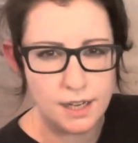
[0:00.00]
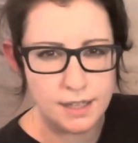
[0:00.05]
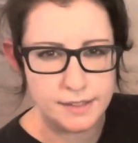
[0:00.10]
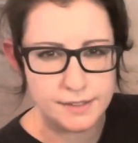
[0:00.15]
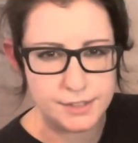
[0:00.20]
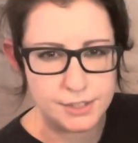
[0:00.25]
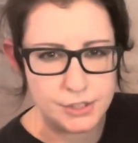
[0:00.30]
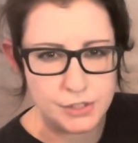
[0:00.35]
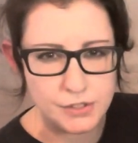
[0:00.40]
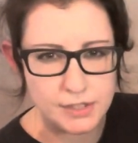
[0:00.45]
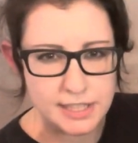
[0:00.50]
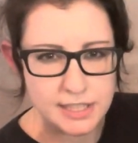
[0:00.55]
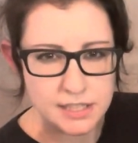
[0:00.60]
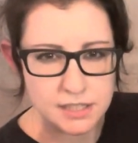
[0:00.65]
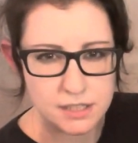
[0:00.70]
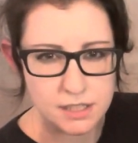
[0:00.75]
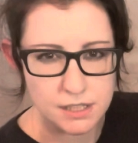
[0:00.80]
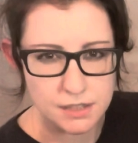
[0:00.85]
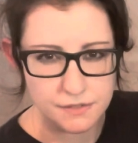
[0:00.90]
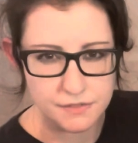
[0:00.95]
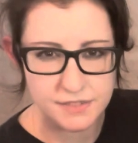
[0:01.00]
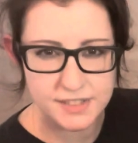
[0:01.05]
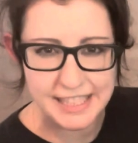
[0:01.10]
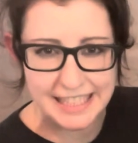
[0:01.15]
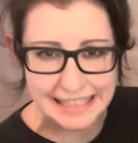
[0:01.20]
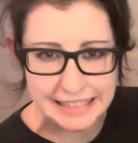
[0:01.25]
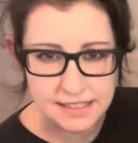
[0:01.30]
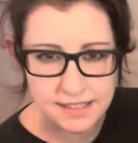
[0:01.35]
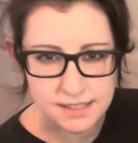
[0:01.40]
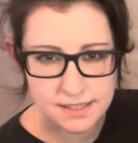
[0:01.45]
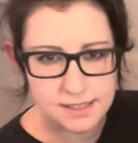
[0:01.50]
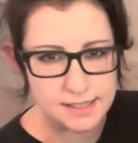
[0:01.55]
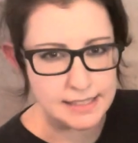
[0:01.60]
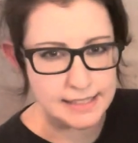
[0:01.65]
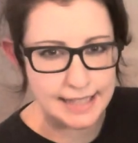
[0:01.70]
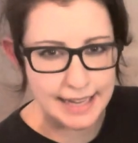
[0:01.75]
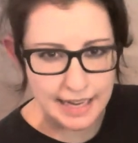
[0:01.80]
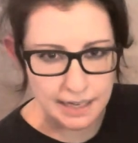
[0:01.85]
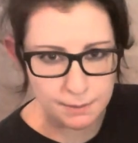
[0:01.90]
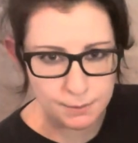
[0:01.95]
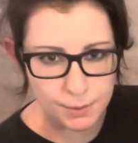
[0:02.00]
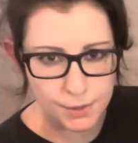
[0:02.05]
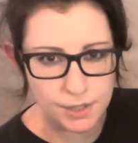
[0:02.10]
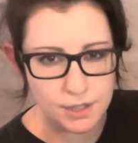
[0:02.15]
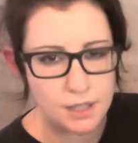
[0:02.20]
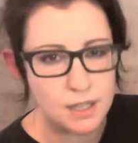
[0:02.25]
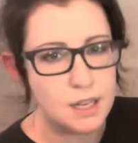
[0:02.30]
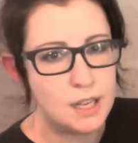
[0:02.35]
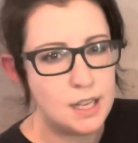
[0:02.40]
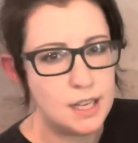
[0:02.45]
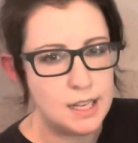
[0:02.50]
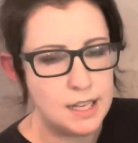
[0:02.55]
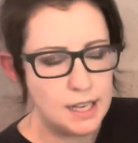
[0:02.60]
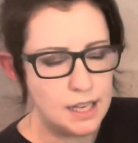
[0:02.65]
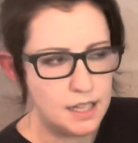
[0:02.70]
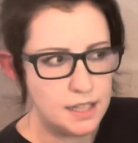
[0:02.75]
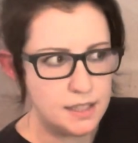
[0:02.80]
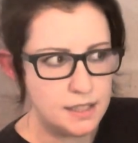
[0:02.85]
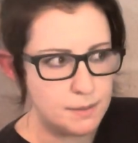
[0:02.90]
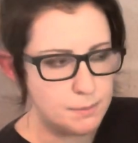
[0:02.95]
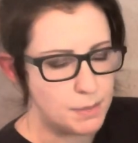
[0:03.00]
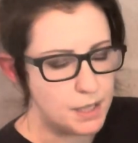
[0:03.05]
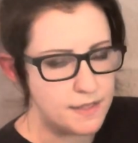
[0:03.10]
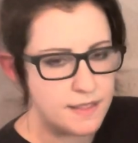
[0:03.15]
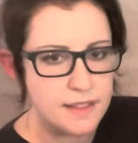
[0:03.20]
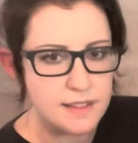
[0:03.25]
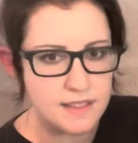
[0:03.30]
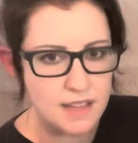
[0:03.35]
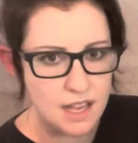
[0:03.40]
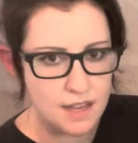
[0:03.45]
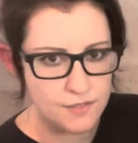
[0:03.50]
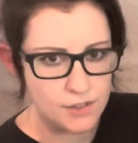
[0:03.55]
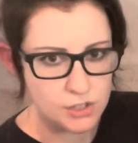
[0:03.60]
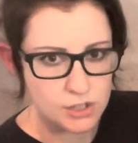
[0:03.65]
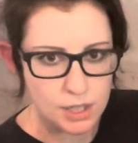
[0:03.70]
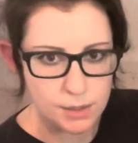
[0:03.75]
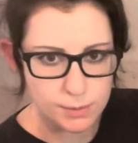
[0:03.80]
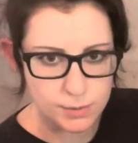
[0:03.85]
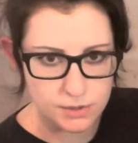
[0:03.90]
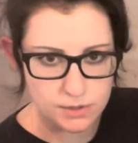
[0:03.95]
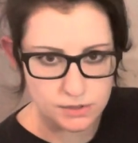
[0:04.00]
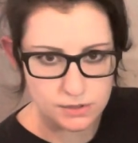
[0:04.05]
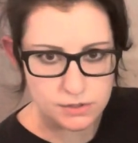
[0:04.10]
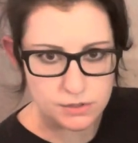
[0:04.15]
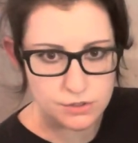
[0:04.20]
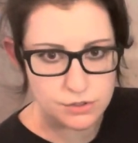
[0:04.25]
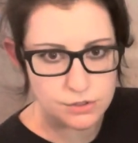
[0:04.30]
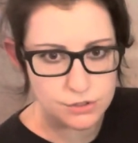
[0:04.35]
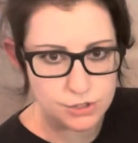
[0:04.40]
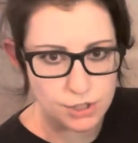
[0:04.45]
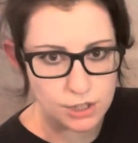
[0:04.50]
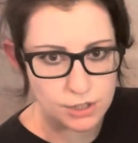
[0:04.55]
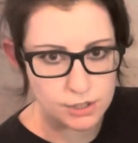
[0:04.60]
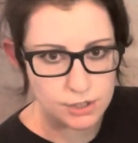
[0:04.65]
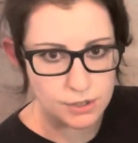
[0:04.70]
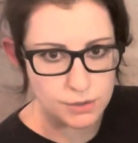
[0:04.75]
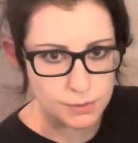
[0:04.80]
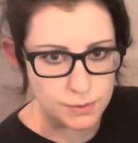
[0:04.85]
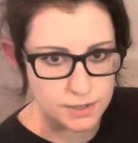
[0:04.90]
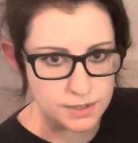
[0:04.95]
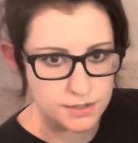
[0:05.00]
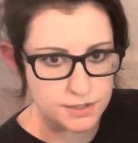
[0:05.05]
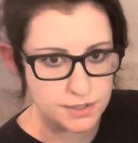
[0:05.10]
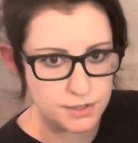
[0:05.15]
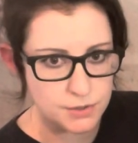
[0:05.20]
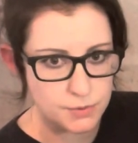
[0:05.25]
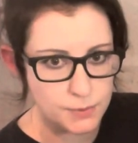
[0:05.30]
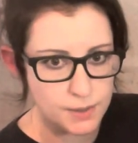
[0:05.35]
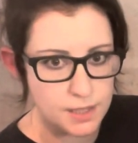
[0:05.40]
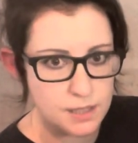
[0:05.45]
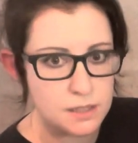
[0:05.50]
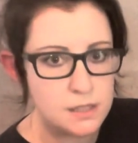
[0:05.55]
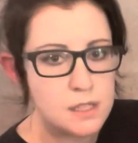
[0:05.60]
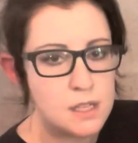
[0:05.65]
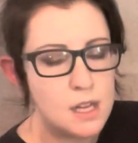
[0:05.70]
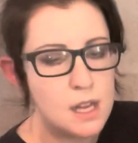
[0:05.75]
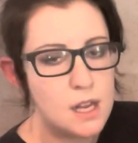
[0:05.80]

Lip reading: degrees of tints like amber, and I think they have a couple darker ones as well.